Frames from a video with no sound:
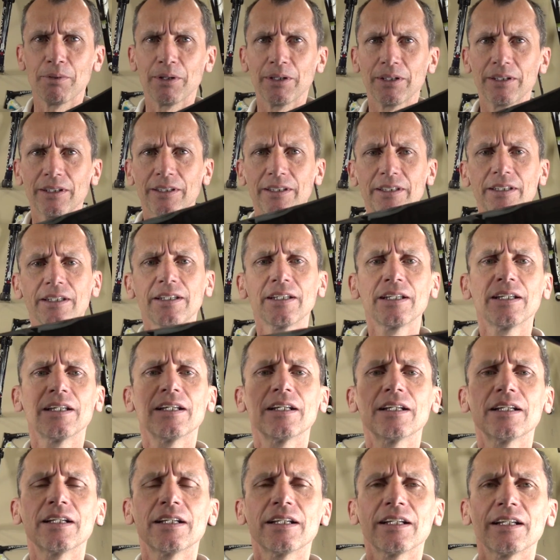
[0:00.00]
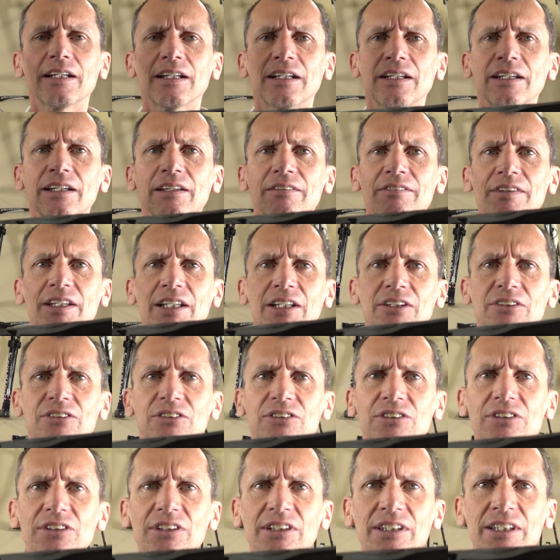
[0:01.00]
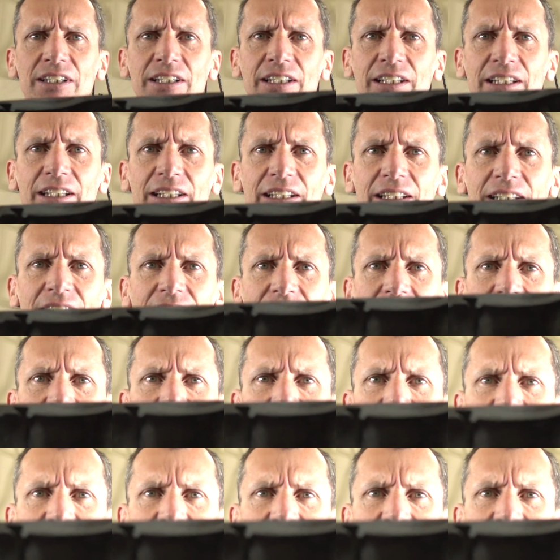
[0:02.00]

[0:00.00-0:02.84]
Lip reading: but maybe you can see